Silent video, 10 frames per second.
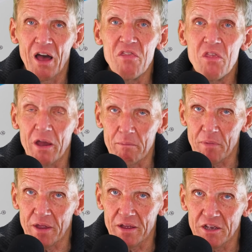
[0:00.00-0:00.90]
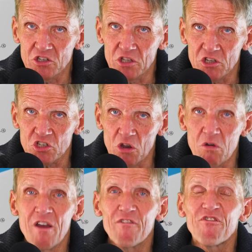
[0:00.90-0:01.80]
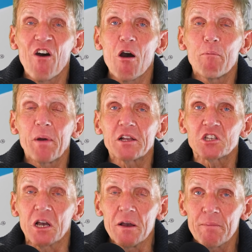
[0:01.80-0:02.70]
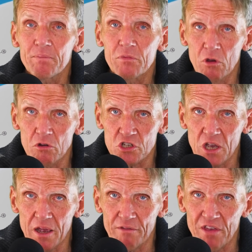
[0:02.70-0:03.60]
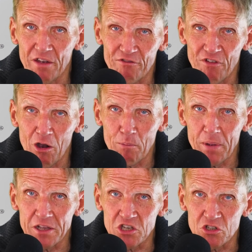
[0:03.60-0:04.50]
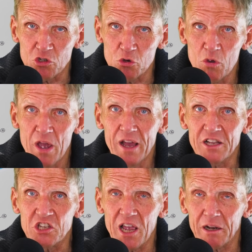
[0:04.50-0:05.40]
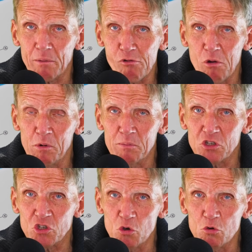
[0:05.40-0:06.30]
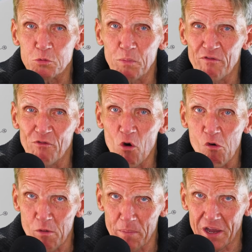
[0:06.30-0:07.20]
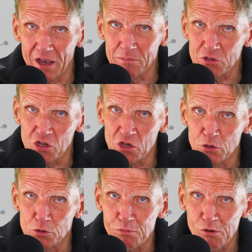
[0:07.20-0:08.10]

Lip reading: A nightmare, isn't it? So far better not to have that. Far better to attack the problem at source before it becomes a huge